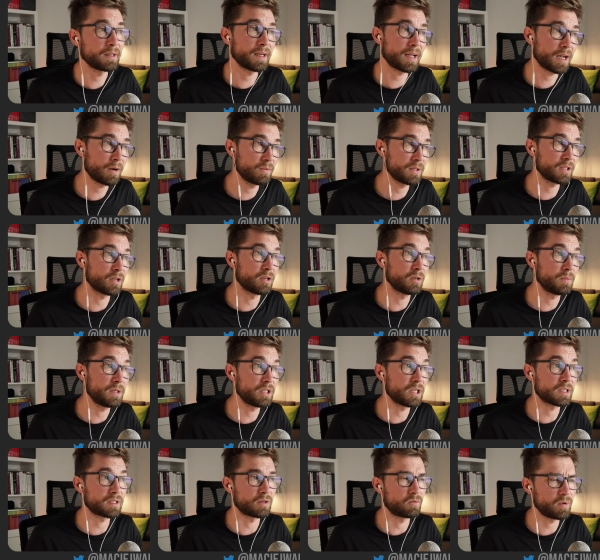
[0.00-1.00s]
Now it's going to be
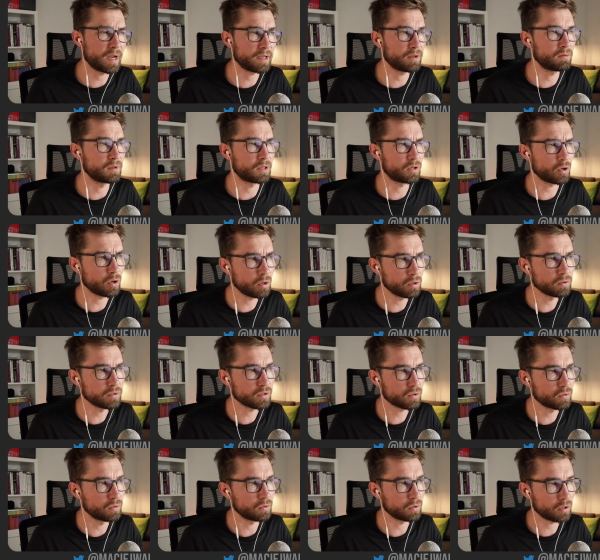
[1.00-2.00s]
just a regular old
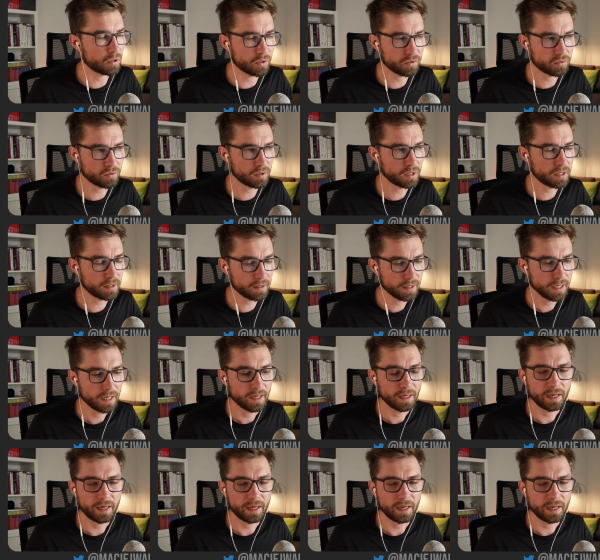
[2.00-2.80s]
school controller.